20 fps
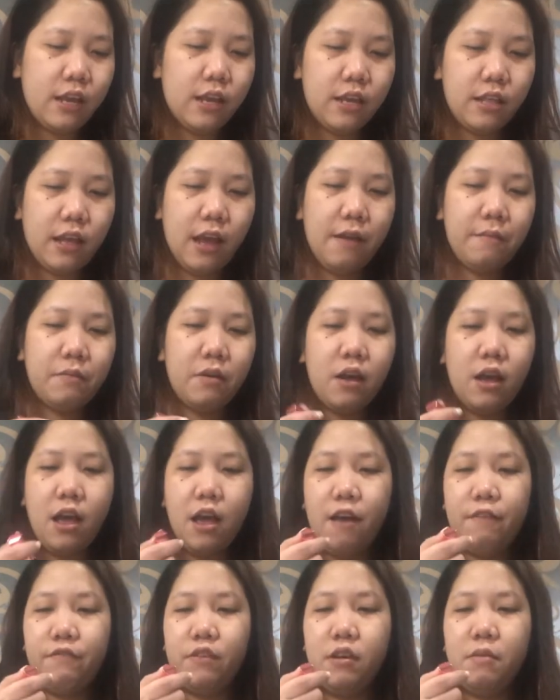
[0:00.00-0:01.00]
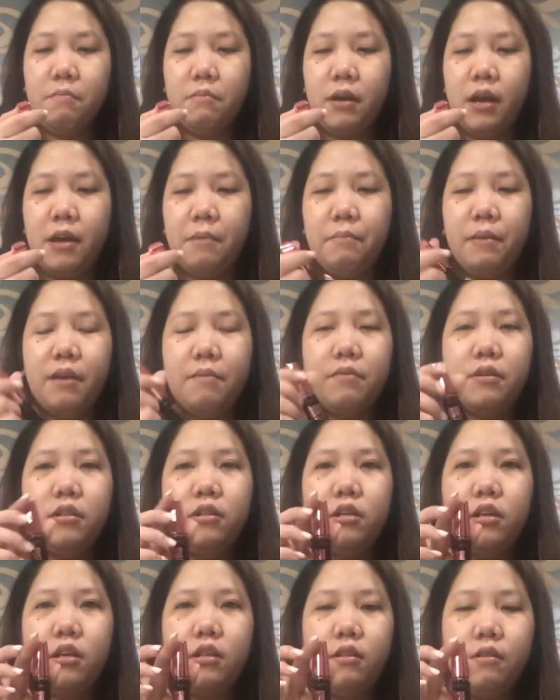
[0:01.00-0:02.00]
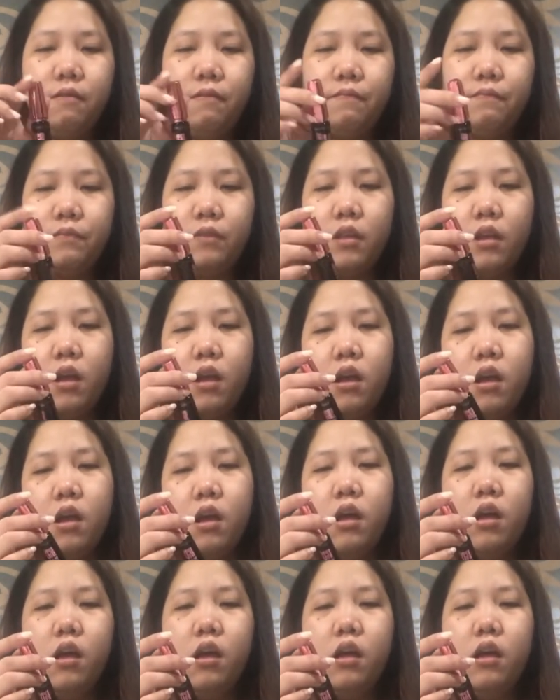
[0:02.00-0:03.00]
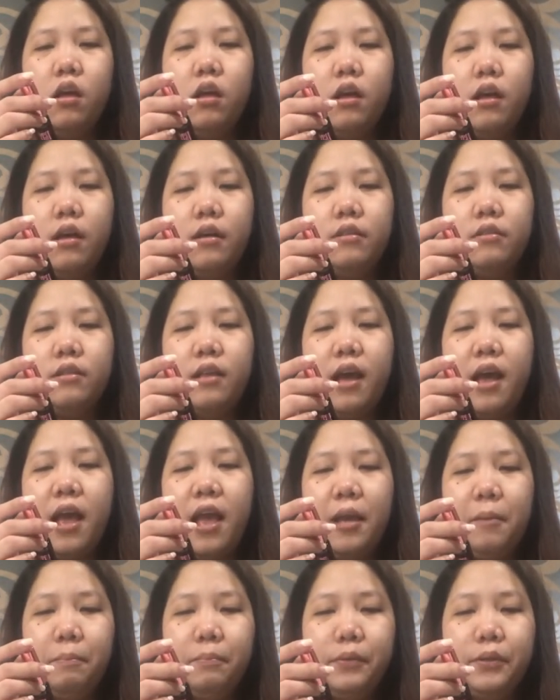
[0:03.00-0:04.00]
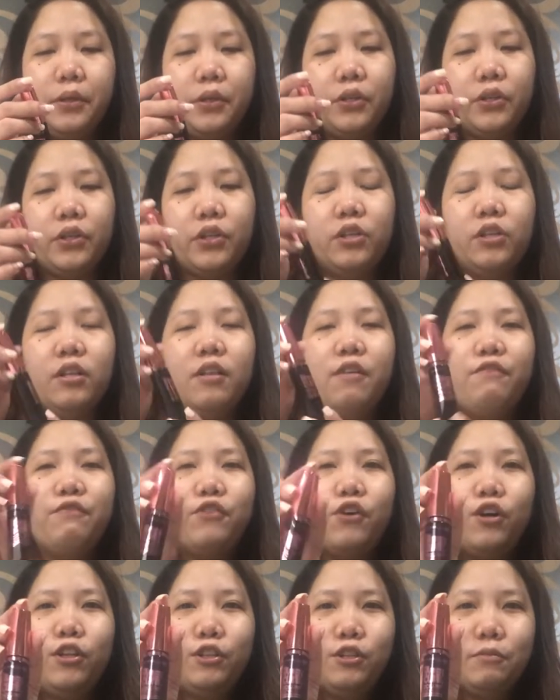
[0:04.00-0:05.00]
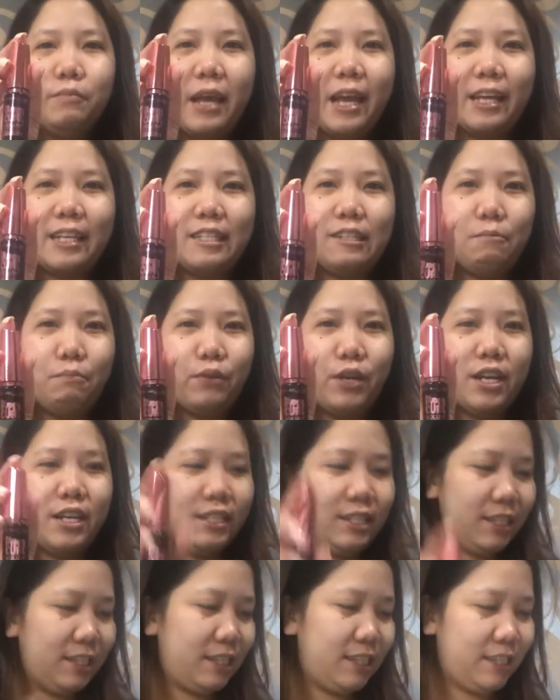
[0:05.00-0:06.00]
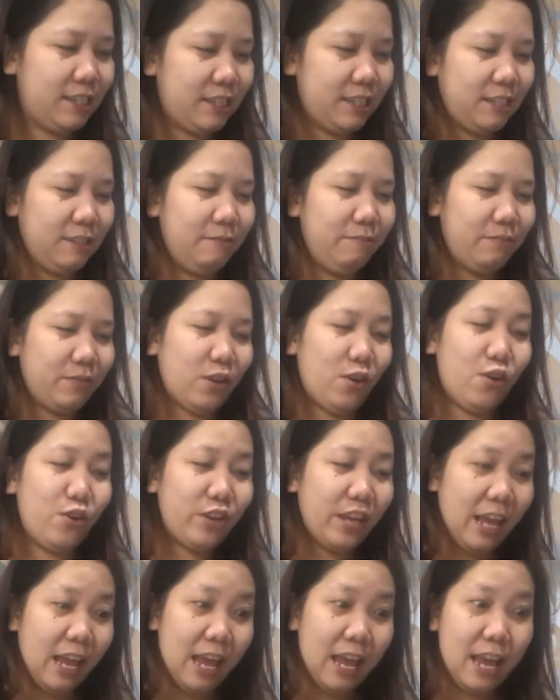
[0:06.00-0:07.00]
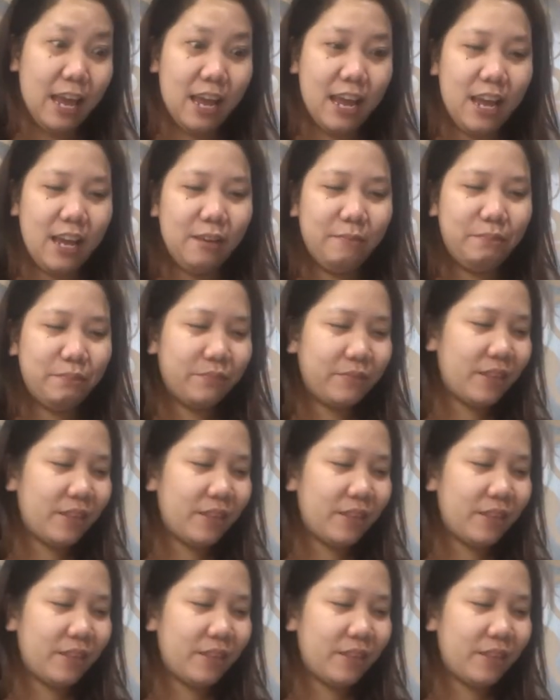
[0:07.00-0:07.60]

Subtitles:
and I'm having my Maybelline the Hyper Curl Volume Express. Okay,